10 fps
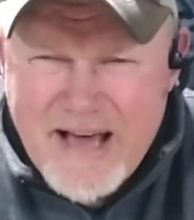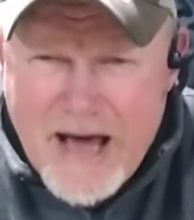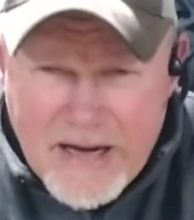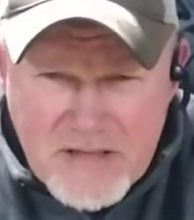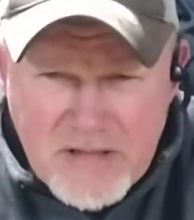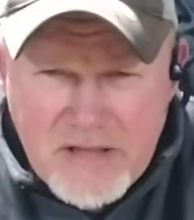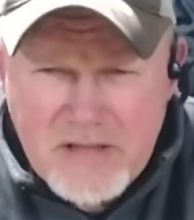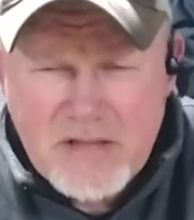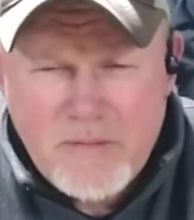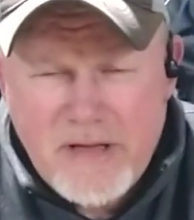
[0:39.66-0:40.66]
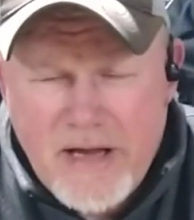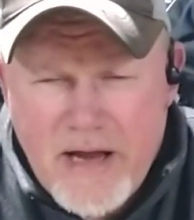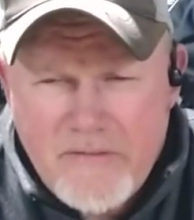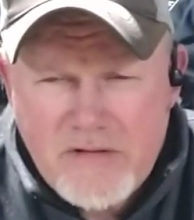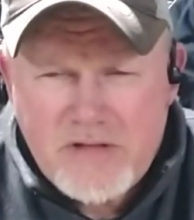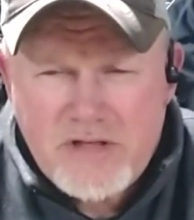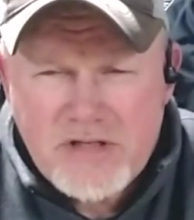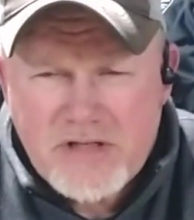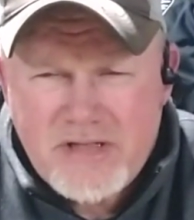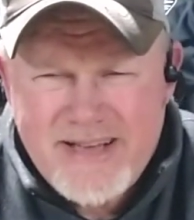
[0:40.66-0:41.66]
honestly, some of the Avids
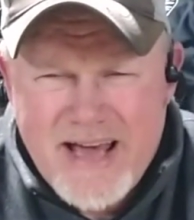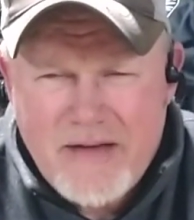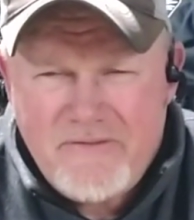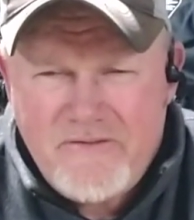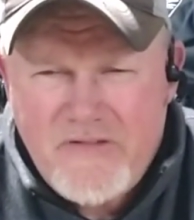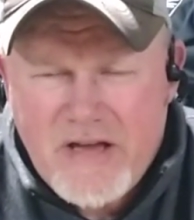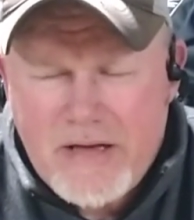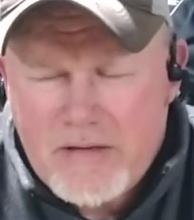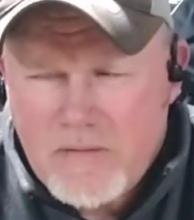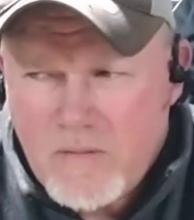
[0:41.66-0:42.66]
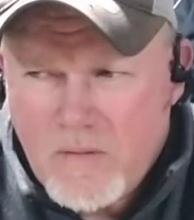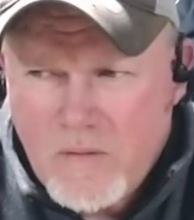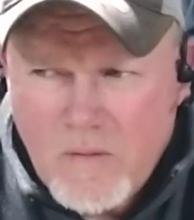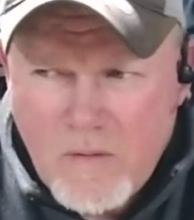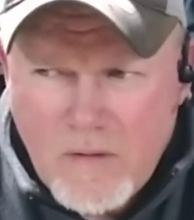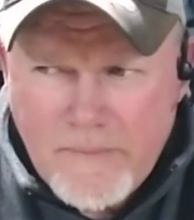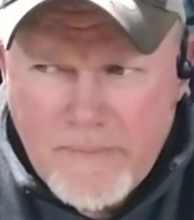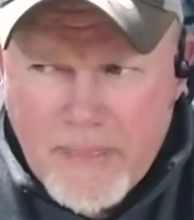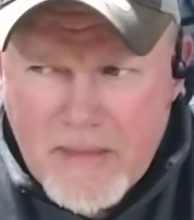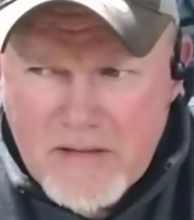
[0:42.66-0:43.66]
just did not fit
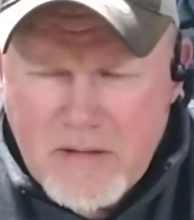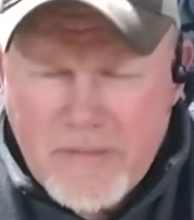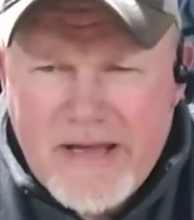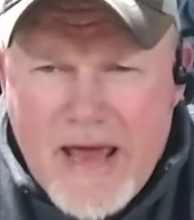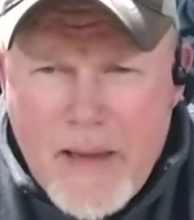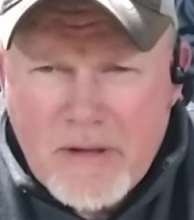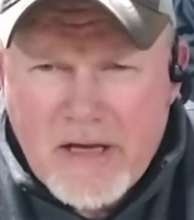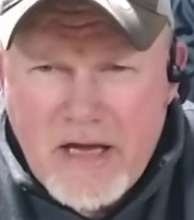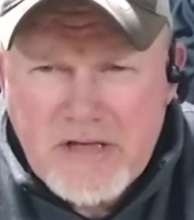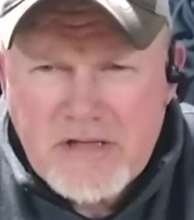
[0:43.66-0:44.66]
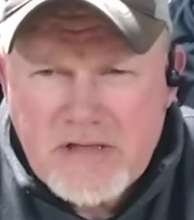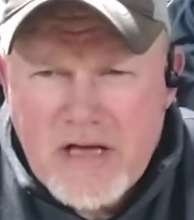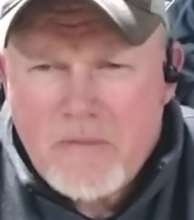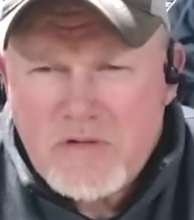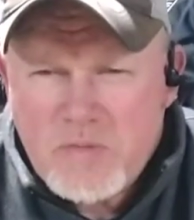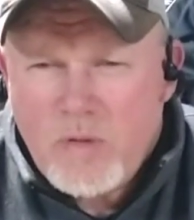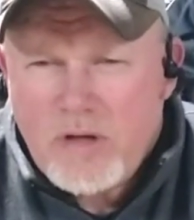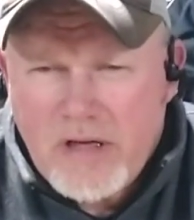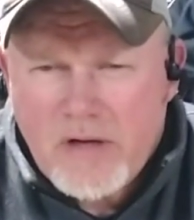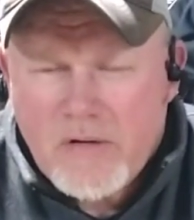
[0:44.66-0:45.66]
some of the applications I was
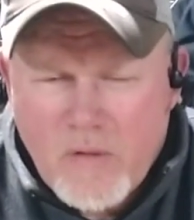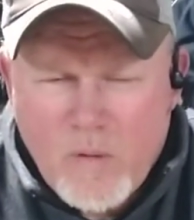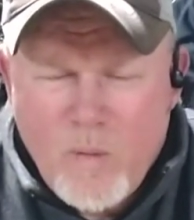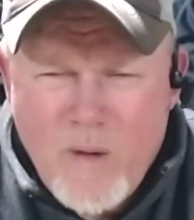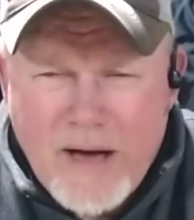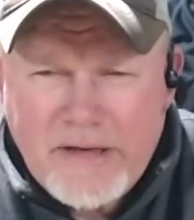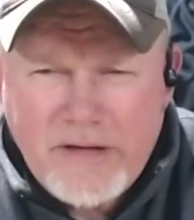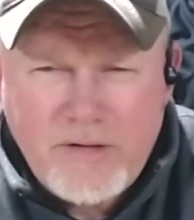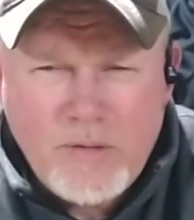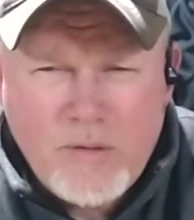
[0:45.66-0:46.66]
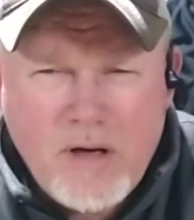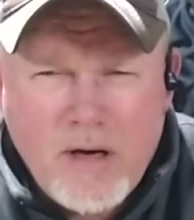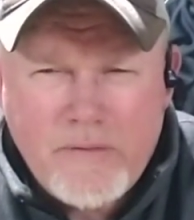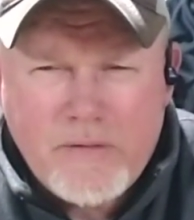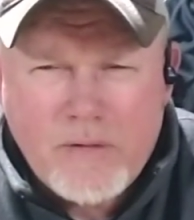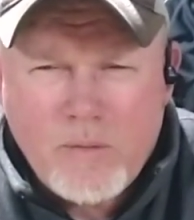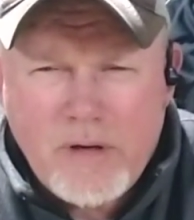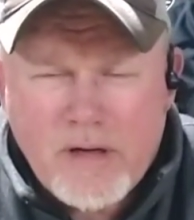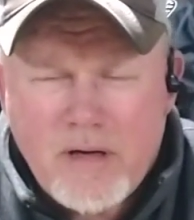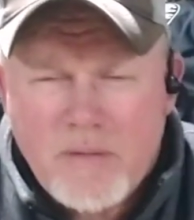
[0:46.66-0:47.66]
willing or wanting to cover when
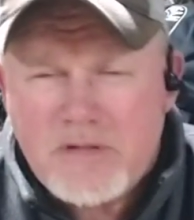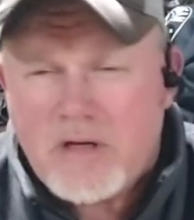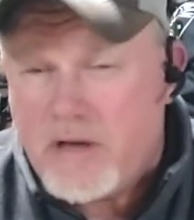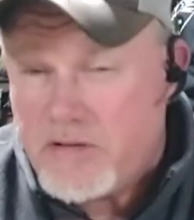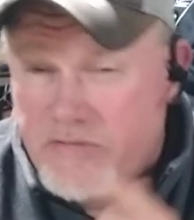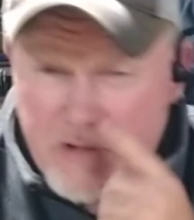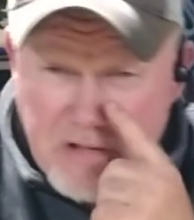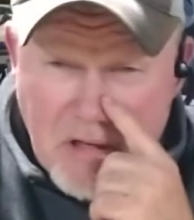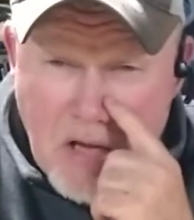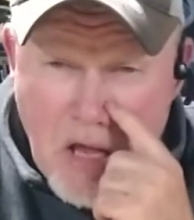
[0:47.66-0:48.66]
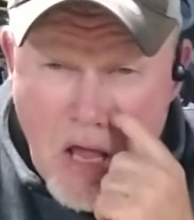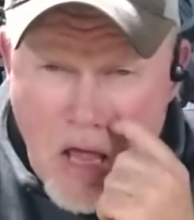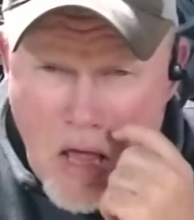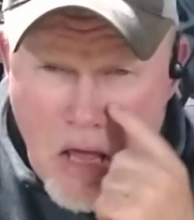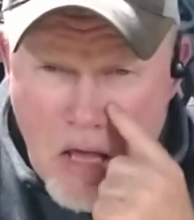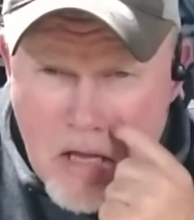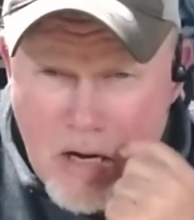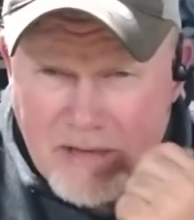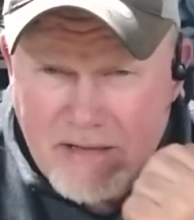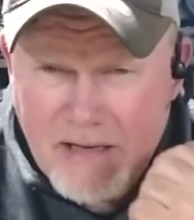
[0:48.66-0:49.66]
it comes to ice fishing.
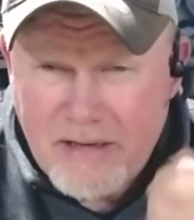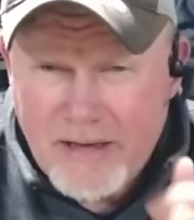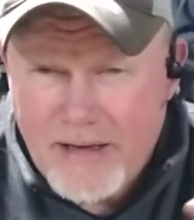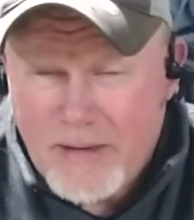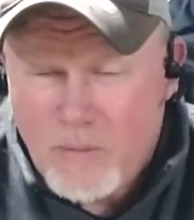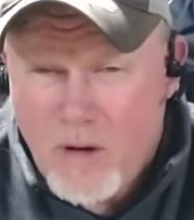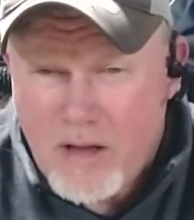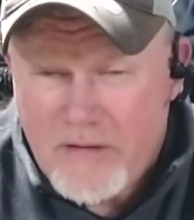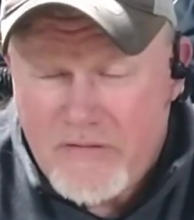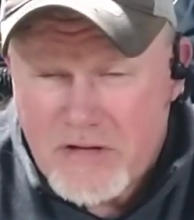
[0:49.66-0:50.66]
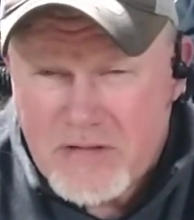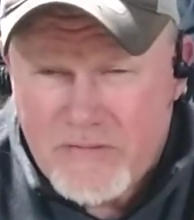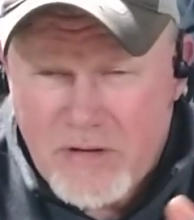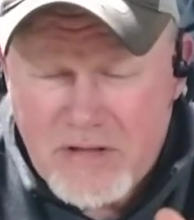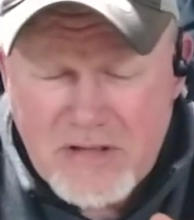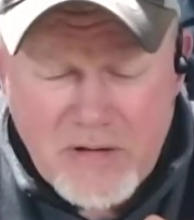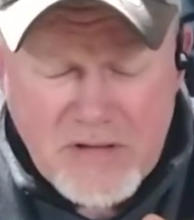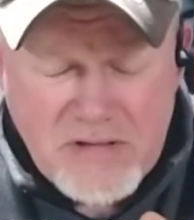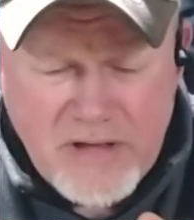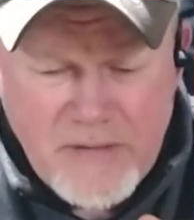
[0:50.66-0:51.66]
I take walleye fishing very
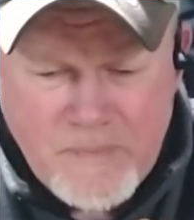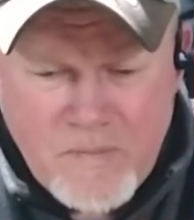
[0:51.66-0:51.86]
seriously.